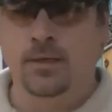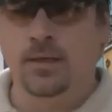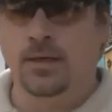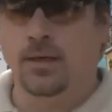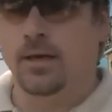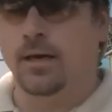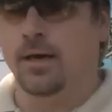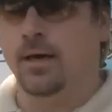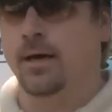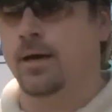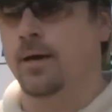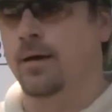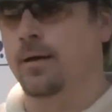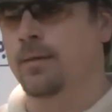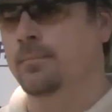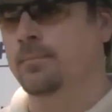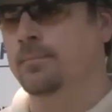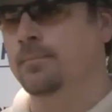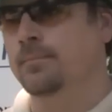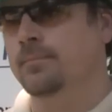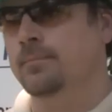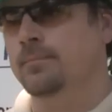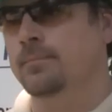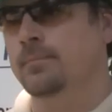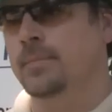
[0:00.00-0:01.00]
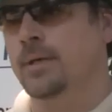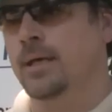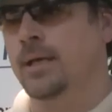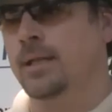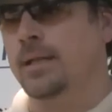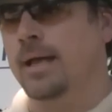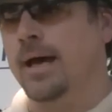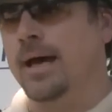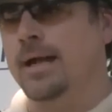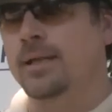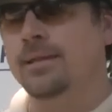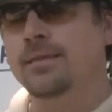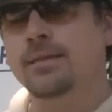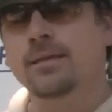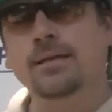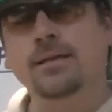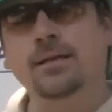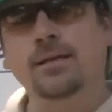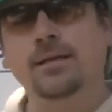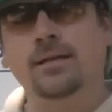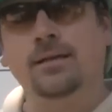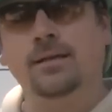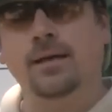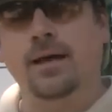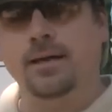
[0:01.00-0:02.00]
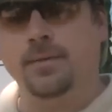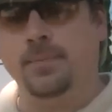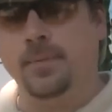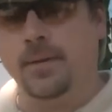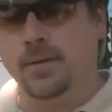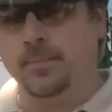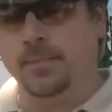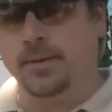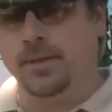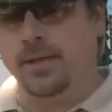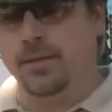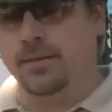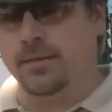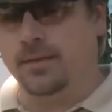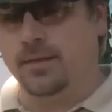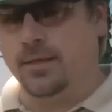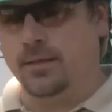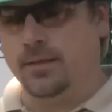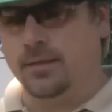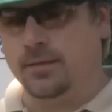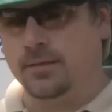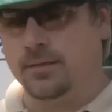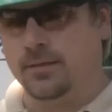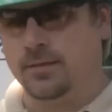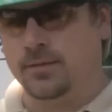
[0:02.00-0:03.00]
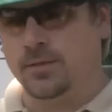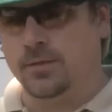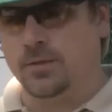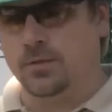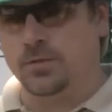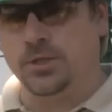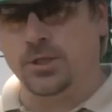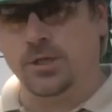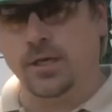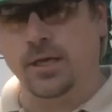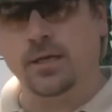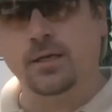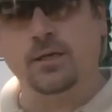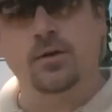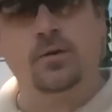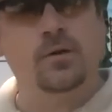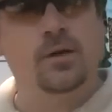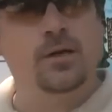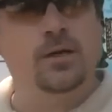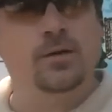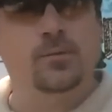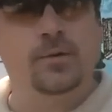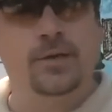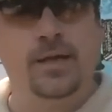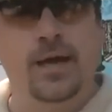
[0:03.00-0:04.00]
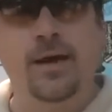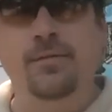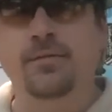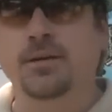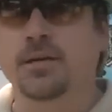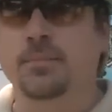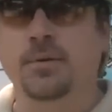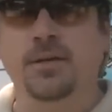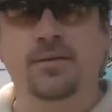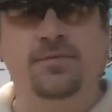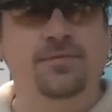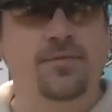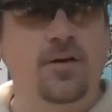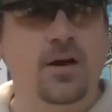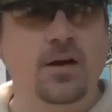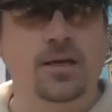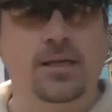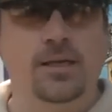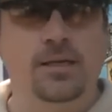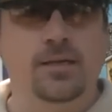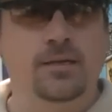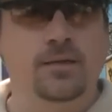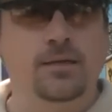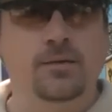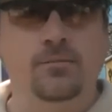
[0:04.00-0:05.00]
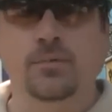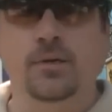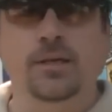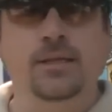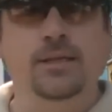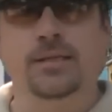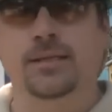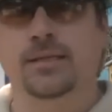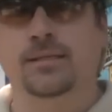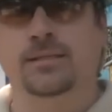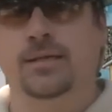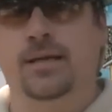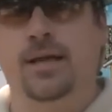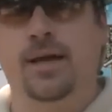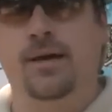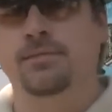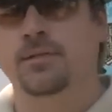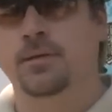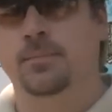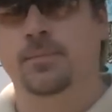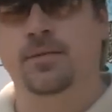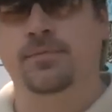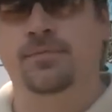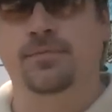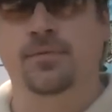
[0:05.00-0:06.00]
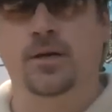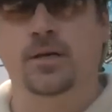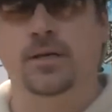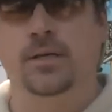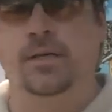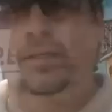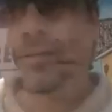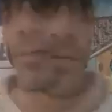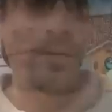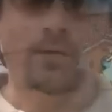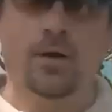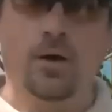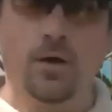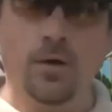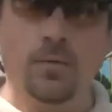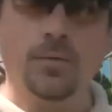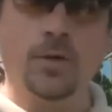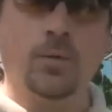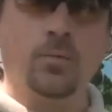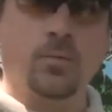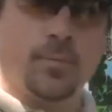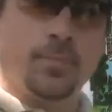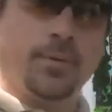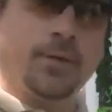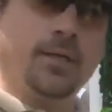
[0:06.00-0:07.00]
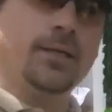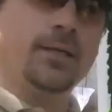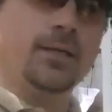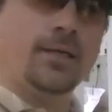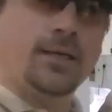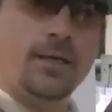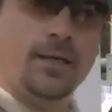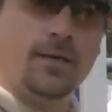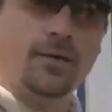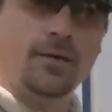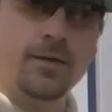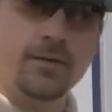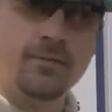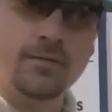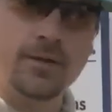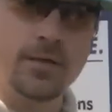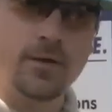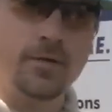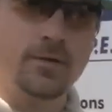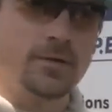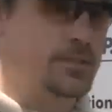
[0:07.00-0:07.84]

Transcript: A lot of people, I think, associate green with having to be funky, and it really doesn't have to be funky. The home that we're building here, even though